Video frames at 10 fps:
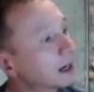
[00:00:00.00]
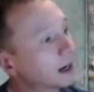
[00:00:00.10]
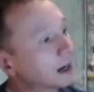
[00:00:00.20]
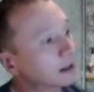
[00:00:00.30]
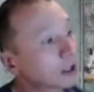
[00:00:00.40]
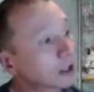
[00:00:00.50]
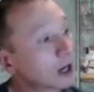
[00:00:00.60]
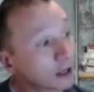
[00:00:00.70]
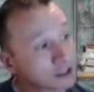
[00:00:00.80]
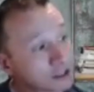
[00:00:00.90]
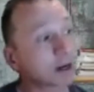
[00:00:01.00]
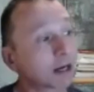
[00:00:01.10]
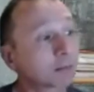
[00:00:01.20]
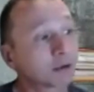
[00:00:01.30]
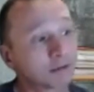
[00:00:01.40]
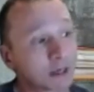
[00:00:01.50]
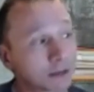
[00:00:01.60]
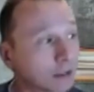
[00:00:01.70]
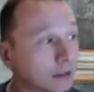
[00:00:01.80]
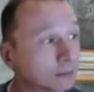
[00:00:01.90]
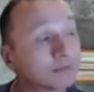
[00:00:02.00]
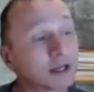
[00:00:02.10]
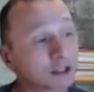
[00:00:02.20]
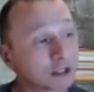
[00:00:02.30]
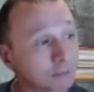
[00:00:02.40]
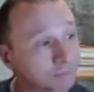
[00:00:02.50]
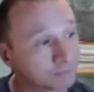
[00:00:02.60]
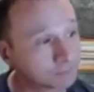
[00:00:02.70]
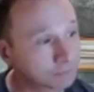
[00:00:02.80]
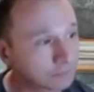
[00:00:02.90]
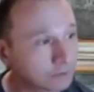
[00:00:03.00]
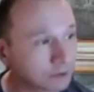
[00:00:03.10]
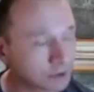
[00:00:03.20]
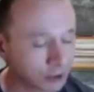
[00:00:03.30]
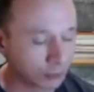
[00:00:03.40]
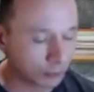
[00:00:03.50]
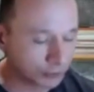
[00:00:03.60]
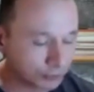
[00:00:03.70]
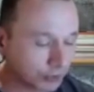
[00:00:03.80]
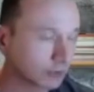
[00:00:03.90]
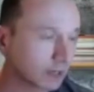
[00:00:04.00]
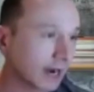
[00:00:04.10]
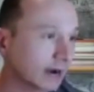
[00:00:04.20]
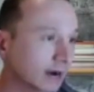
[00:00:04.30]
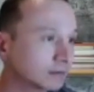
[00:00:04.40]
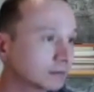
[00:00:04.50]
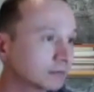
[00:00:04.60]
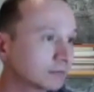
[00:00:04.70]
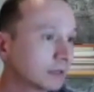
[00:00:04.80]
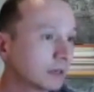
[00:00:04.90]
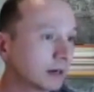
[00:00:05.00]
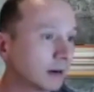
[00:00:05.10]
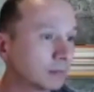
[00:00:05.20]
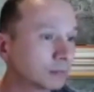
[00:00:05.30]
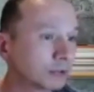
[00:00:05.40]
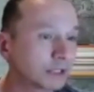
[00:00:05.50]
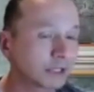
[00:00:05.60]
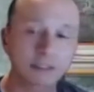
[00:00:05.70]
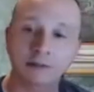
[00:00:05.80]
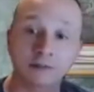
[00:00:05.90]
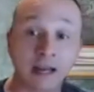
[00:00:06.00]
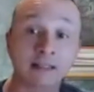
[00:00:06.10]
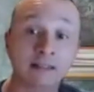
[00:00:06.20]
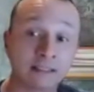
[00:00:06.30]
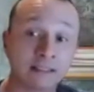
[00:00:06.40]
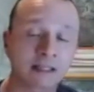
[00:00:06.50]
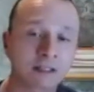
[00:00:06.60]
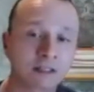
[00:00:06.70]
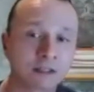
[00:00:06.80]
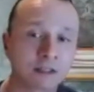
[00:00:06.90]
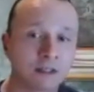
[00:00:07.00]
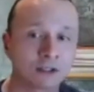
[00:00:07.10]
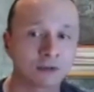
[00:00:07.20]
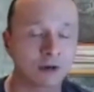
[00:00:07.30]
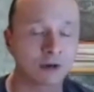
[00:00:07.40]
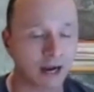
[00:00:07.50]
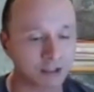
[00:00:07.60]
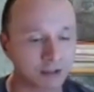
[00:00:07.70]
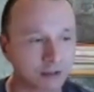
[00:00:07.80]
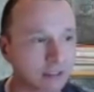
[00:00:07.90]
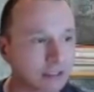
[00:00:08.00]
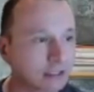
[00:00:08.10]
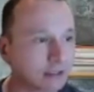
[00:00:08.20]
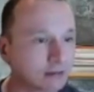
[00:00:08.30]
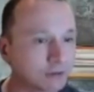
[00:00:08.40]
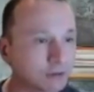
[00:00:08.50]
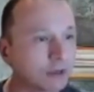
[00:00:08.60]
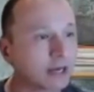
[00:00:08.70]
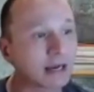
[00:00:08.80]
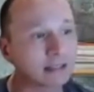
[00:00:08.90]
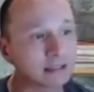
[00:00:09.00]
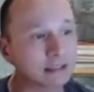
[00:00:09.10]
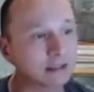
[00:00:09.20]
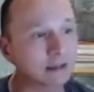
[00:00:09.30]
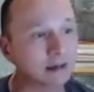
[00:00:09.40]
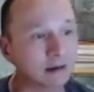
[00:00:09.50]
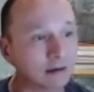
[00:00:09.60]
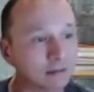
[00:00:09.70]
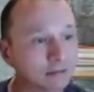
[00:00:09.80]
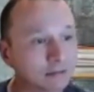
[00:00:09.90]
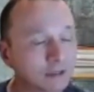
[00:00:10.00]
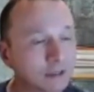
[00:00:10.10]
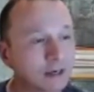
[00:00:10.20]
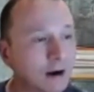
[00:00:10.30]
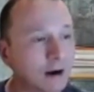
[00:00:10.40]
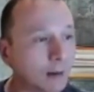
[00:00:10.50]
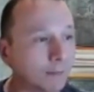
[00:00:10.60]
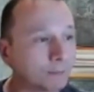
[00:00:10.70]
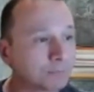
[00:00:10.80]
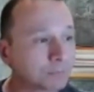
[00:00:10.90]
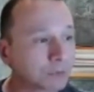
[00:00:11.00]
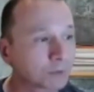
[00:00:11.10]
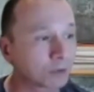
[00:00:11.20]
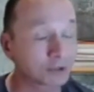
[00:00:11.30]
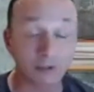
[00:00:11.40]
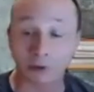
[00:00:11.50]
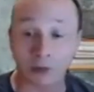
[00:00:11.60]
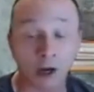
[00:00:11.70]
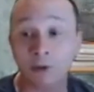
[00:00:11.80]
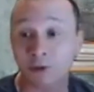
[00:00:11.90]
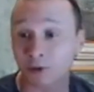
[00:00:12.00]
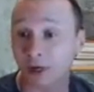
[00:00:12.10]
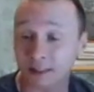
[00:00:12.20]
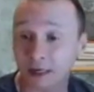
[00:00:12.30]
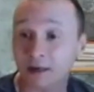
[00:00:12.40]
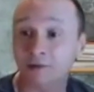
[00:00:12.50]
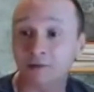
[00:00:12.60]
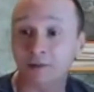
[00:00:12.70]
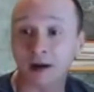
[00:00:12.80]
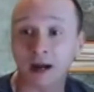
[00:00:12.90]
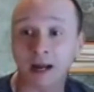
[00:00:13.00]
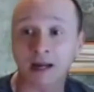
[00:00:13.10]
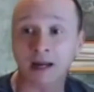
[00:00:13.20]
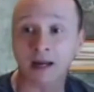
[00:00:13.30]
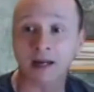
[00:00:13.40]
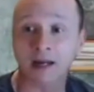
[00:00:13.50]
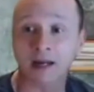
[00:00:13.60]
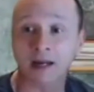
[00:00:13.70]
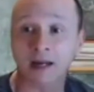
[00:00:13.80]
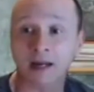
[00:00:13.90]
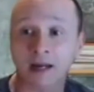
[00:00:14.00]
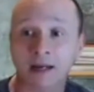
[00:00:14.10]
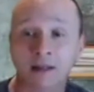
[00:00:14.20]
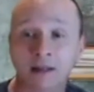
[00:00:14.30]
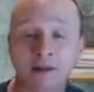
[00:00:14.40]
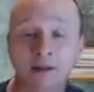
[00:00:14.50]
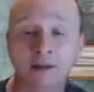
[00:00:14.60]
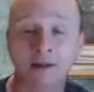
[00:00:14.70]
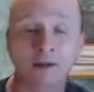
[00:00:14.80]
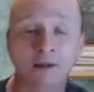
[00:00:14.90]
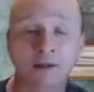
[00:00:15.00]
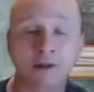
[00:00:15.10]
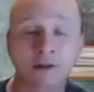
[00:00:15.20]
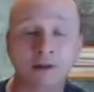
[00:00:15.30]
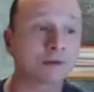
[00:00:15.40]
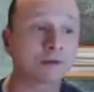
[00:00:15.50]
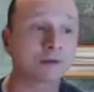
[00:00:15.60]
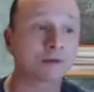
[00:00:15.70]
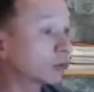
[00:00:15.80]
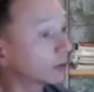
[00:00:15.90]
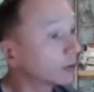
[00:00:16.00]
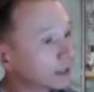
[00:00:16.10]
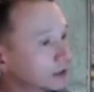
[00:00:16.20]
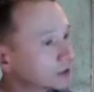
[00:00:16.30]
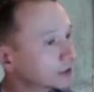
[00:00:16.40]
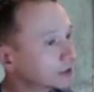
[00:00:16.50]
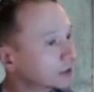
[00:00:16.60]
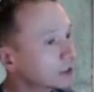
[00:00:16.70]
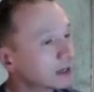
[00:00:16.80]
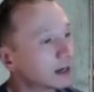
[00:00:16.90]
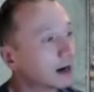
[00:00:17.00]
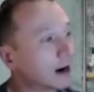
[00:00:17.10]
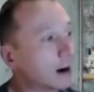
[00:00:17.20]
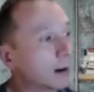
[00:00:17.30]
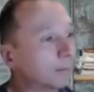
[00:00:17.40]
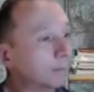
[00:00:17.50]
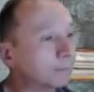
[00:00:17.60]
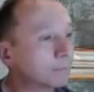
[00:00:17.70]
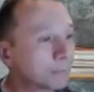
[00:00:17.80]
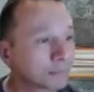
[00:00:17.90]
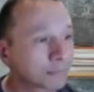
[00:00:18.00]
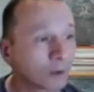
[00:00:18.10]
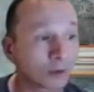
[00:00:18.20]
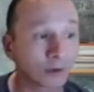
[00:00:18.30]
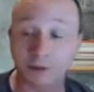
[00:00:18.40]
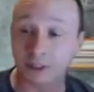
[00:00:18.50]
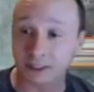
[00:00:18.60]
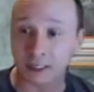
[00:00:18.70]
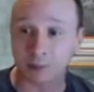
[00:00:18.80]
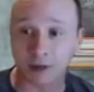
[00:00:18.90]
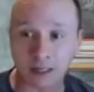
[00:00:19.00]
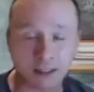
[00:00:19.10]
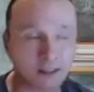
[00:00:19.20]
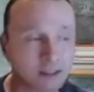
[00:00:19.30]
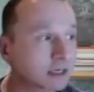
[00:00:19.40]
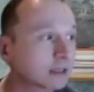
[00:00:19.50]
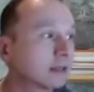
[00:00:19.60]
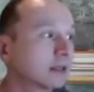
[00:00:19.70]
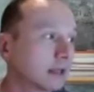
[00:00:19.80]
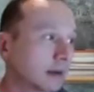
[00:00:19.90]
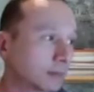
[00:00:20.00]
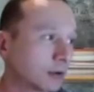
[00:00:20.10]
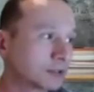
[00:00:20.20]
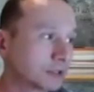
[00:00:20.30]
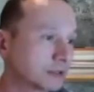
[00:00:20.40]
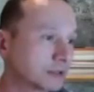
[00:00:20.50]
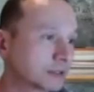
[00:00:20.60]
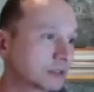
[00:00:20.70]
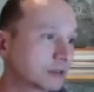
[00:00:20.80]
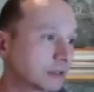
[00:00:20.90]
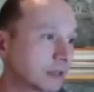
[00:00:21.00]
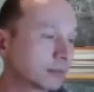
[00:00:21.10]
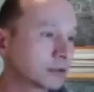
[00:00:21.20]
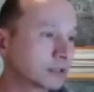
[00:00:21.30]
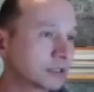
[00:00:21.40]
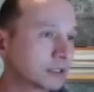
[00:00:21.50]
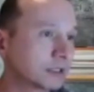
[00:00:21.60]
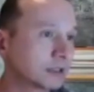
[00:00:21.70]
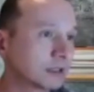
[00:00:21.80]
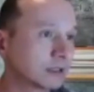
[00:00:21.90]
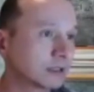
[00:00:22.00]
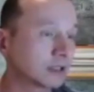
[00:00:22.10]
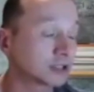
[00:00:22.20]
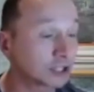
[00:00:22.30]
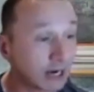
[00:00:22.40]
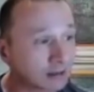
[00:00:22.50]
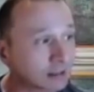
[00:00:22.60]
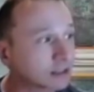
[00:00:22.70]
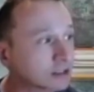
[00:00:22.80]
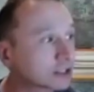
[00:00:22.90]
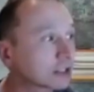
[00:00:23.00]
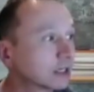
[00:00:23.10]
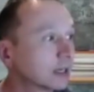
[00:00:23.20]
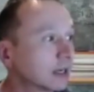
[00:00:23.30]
Cost spike prevention. So when you don't have predictive analytics to actually give you an idea of or help you to identify those sudden increases in the query execution, or even the data processing, that poses a challenge